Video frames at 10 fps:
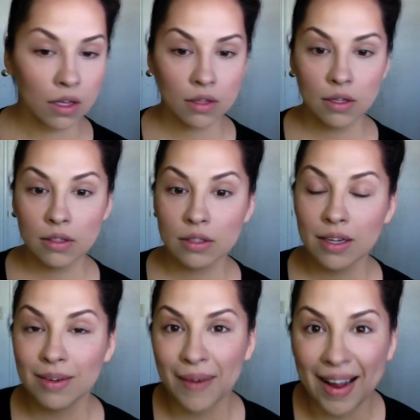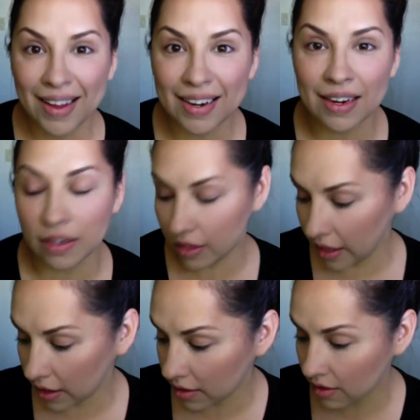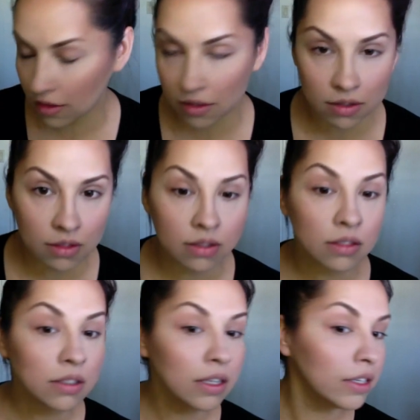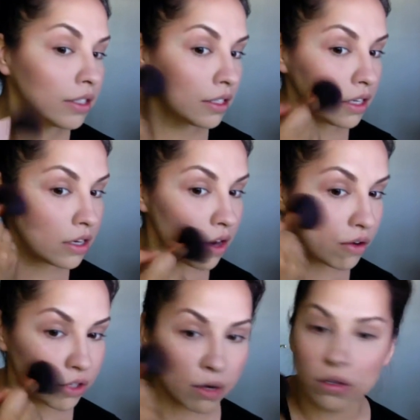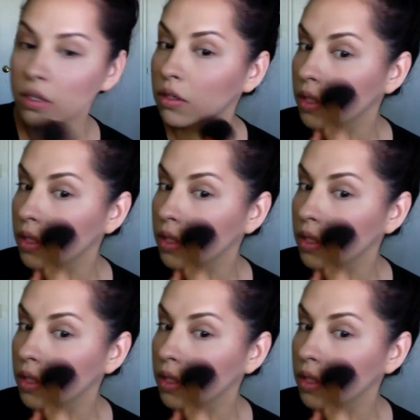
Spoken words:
Looks good, right? Okay. Seriously, no joke.